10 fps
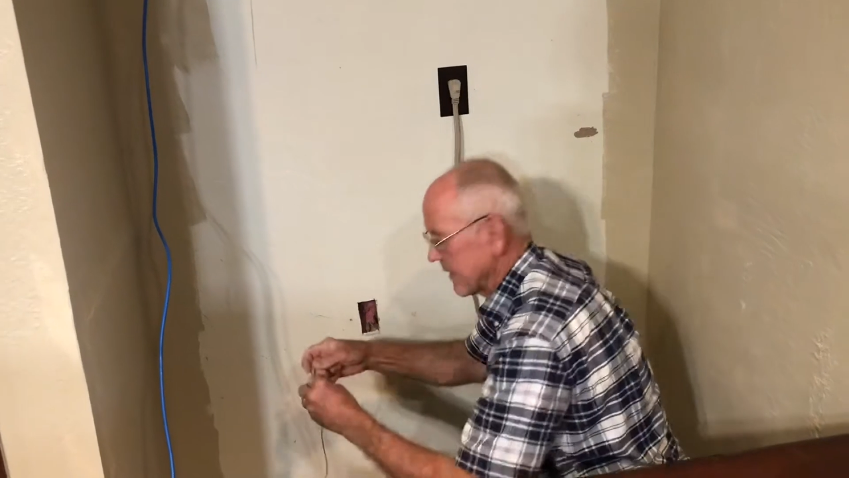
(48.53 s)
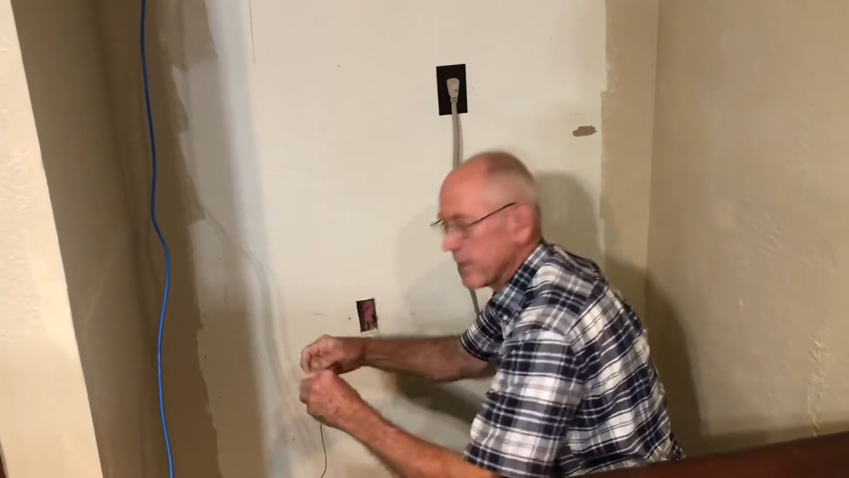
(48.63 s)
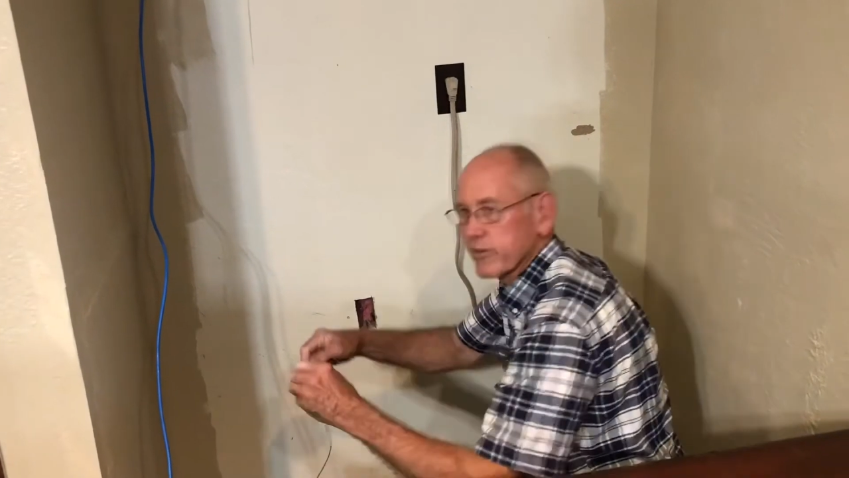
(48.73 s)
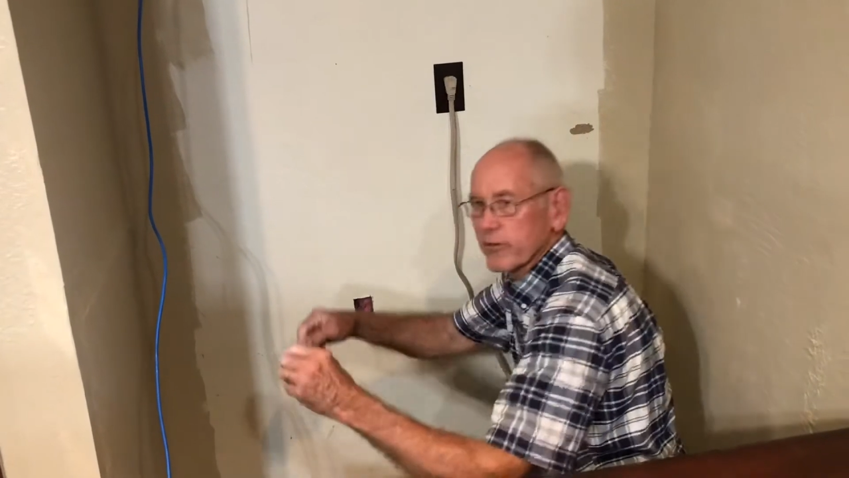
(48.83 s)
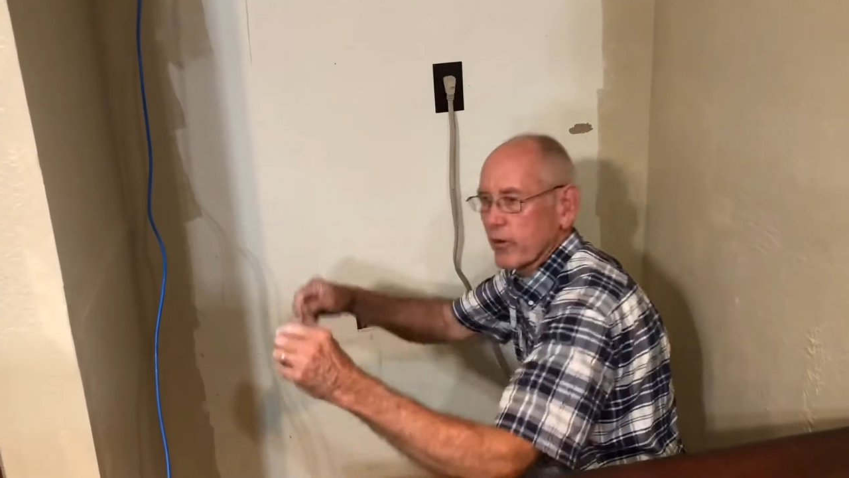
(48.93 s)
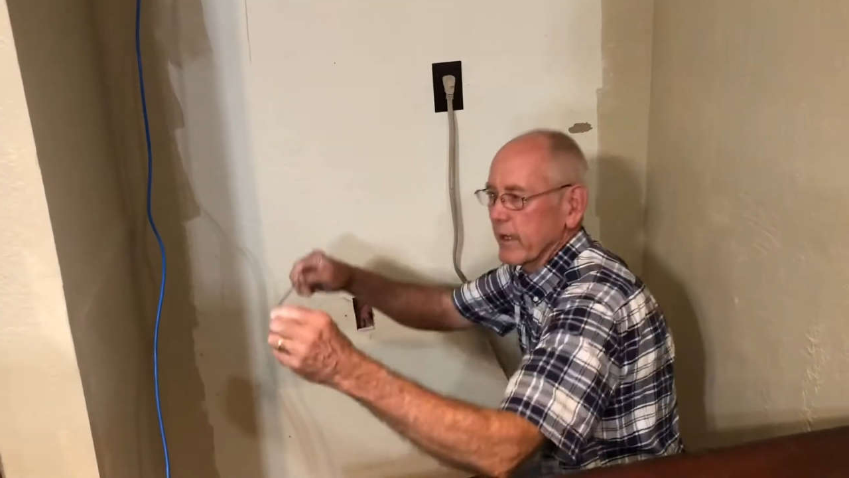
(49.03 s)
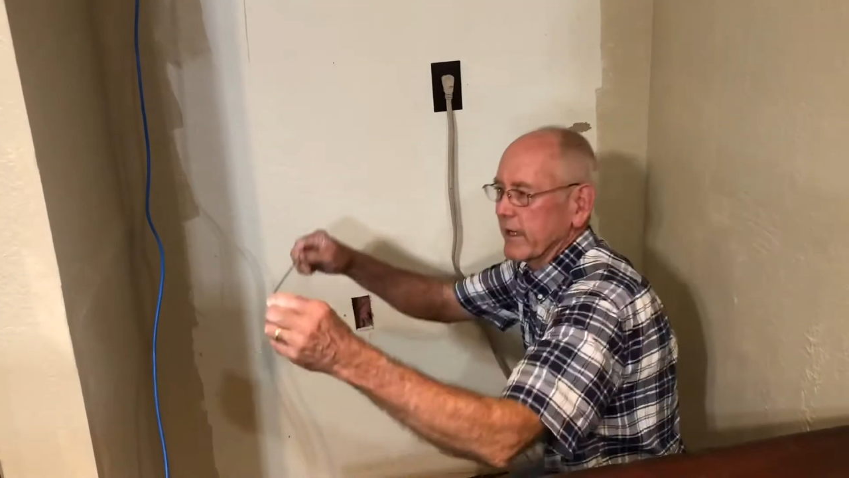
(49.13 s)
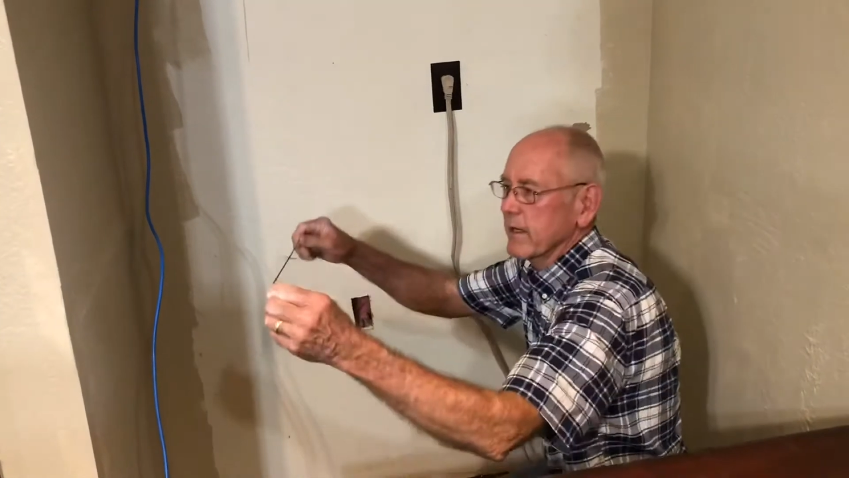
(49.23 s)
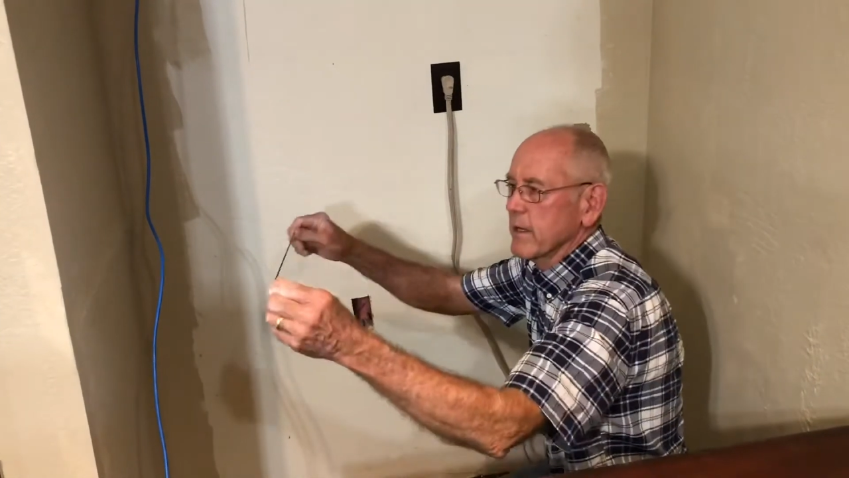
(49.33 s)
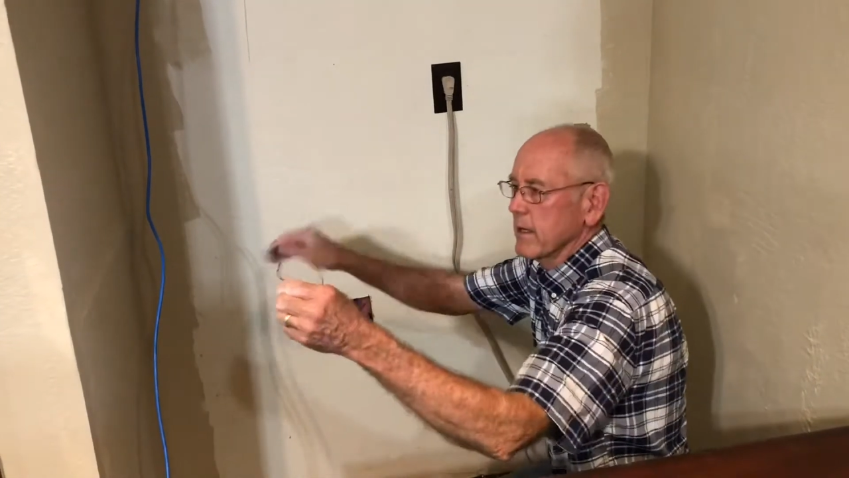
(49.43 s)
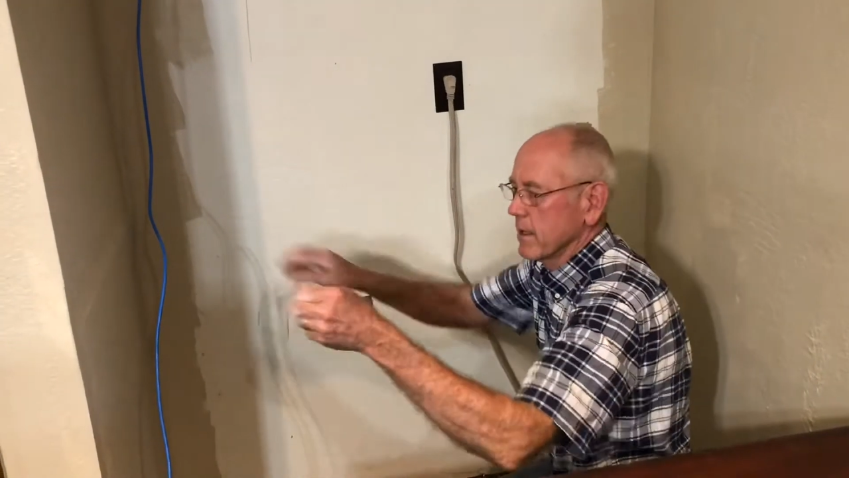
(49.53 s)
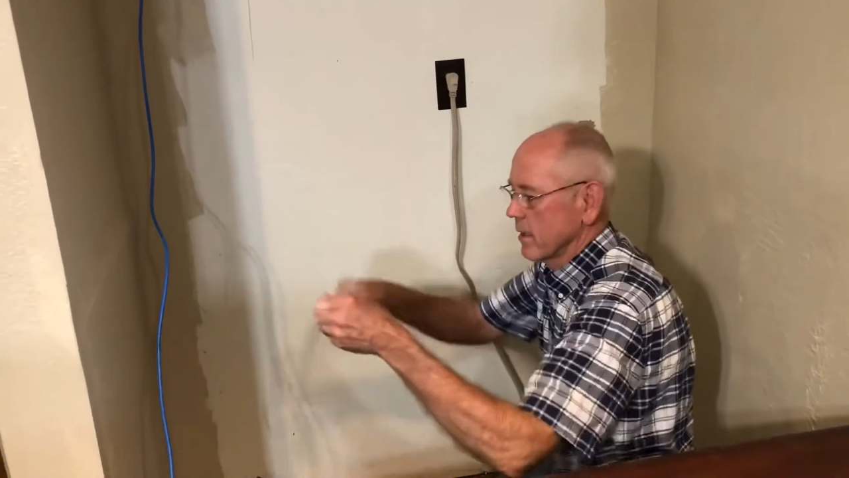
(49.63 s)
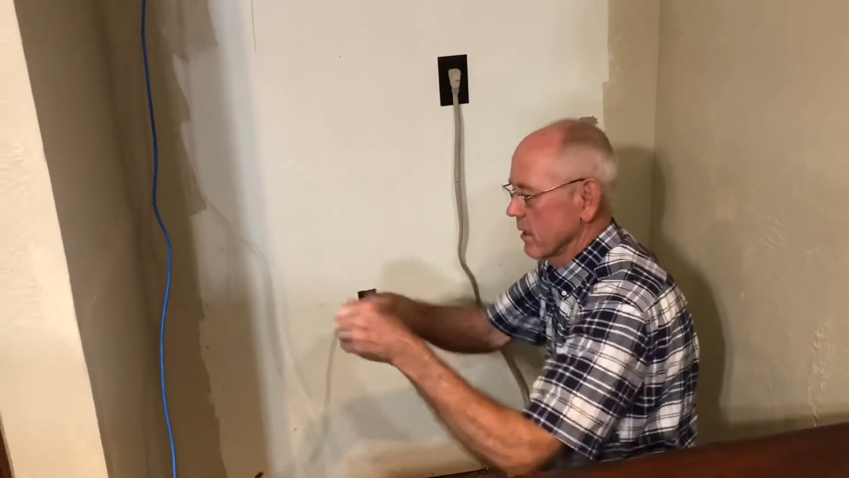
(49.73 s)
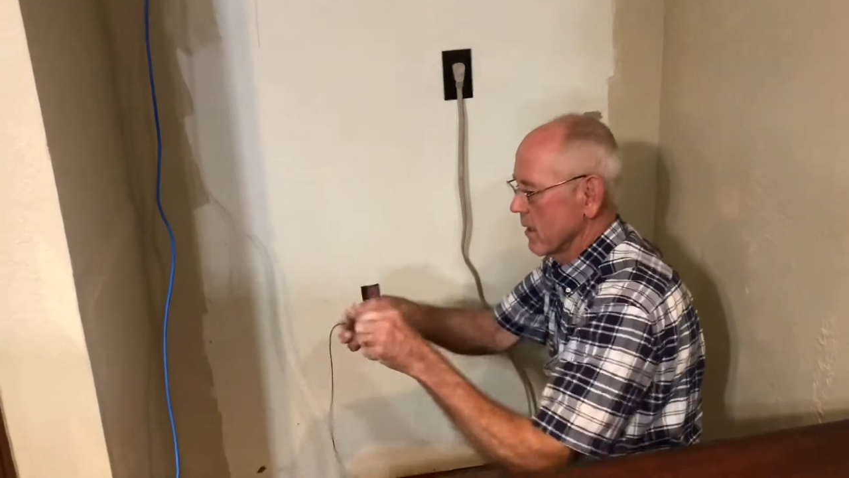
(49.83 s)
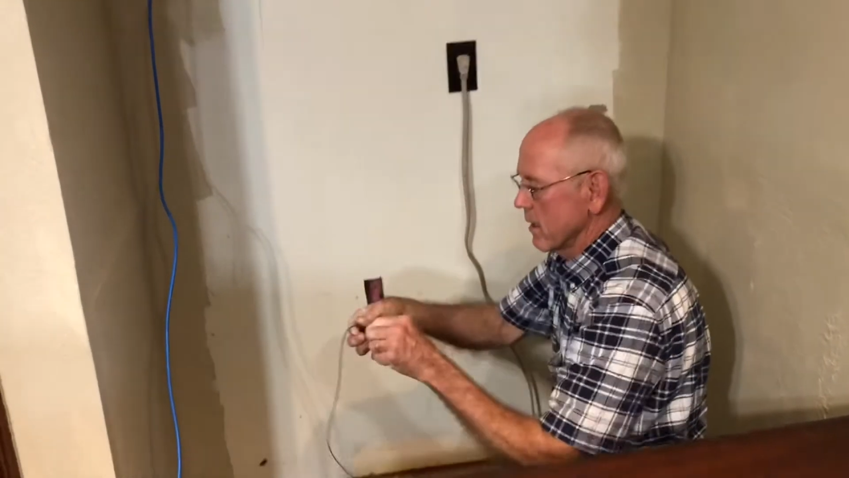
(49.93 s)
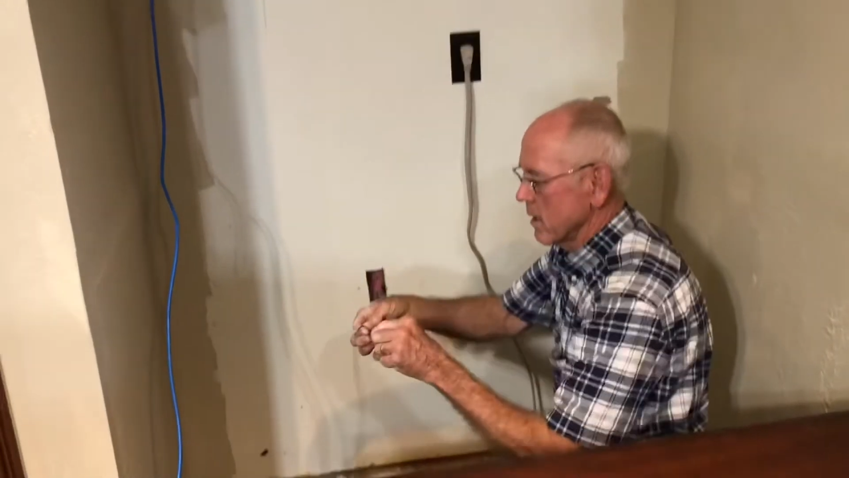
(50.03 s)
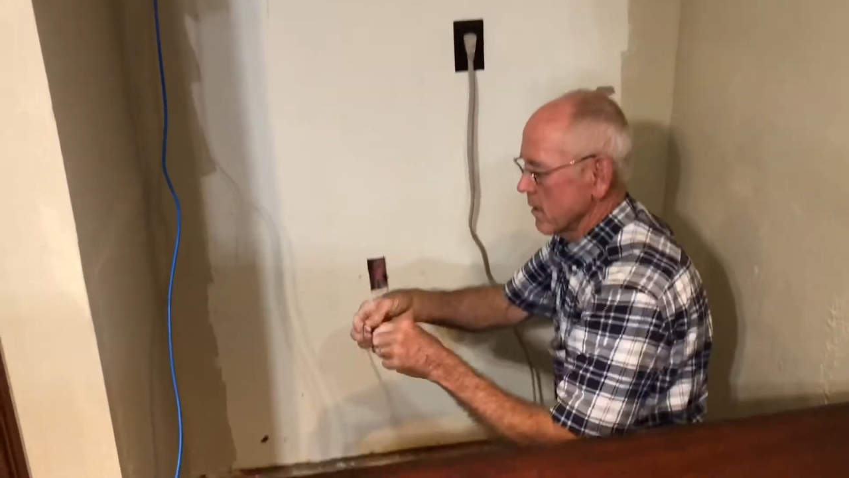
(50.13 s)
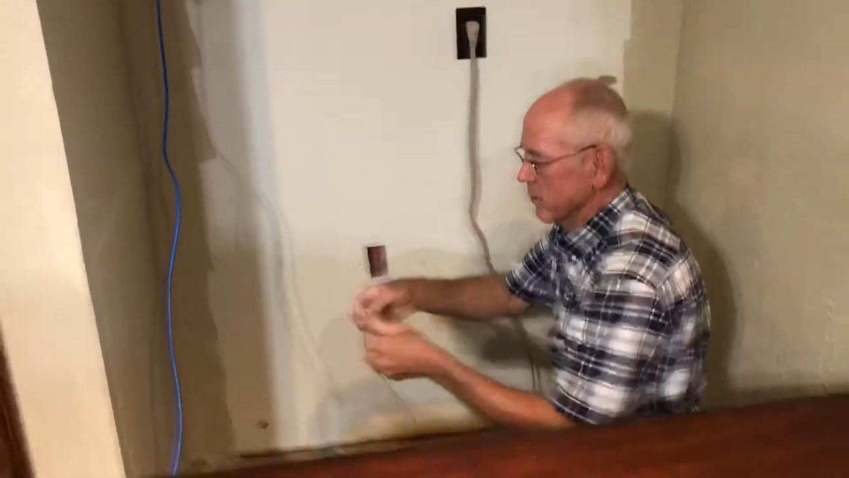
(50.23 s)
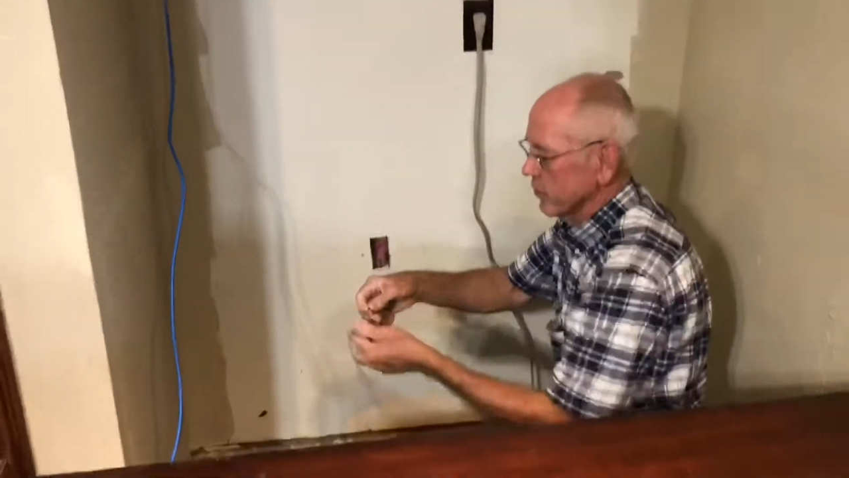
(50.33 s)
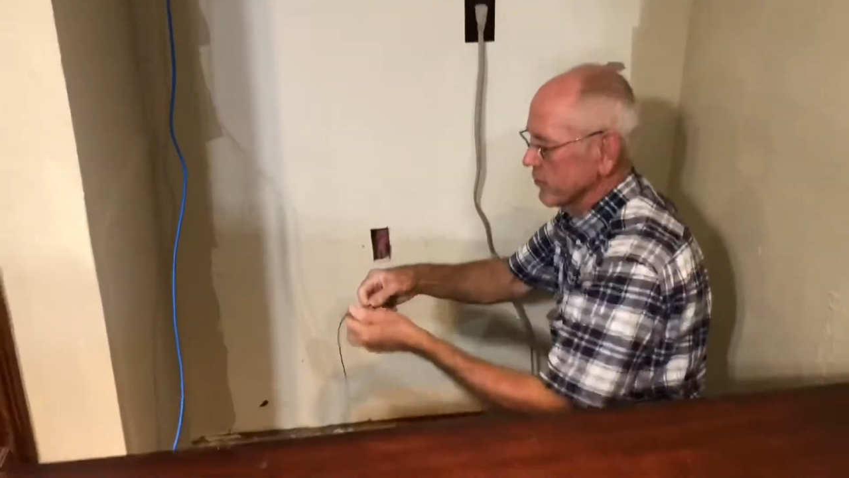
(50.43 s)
a string, good